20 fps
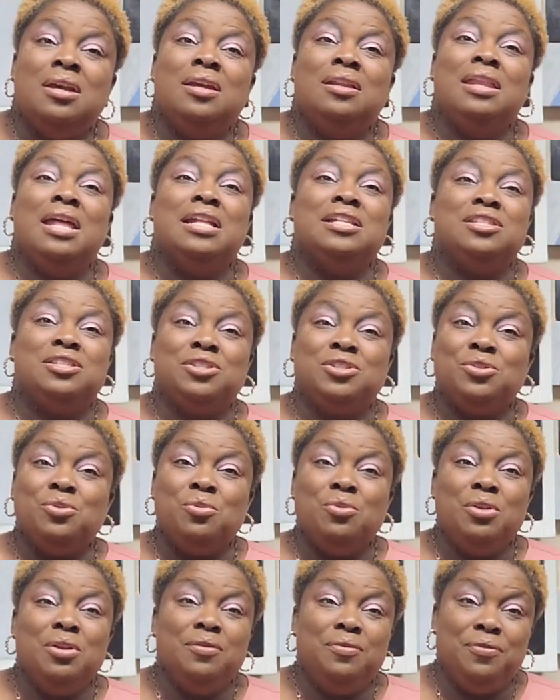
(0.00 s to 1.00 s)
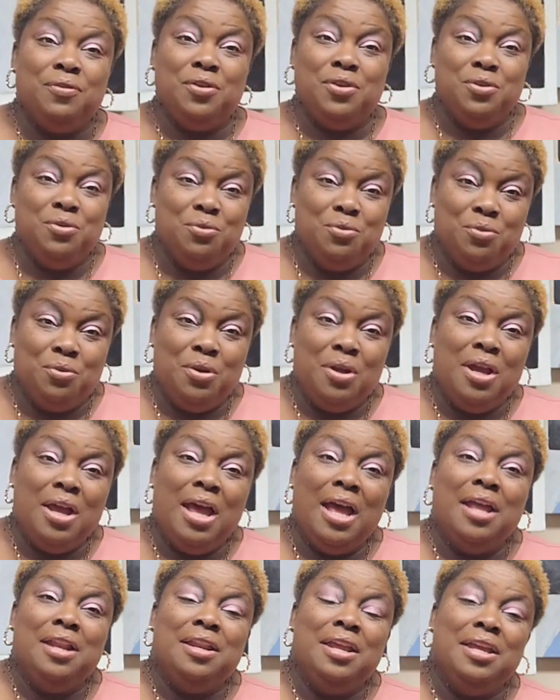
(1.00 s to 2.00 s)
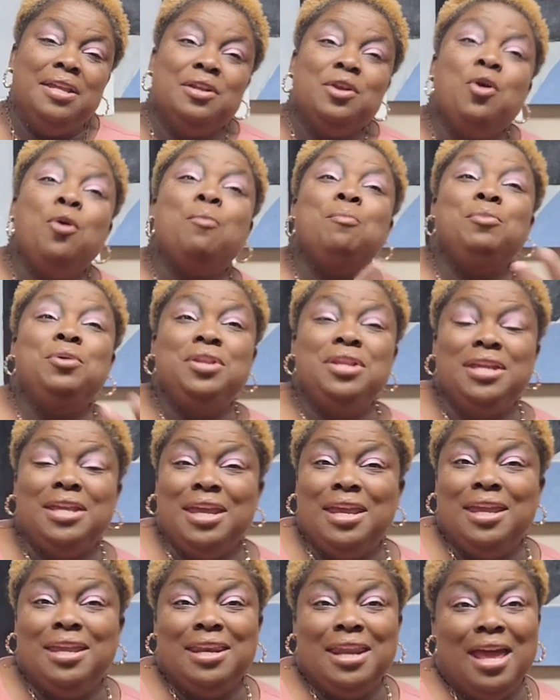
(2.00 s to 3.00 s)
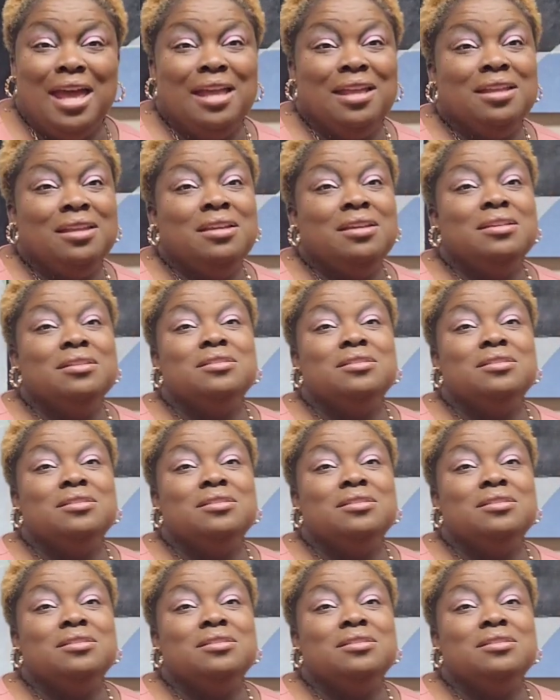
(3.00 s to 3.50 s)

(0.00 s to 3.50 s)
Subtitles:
that's solely for you, and communicate that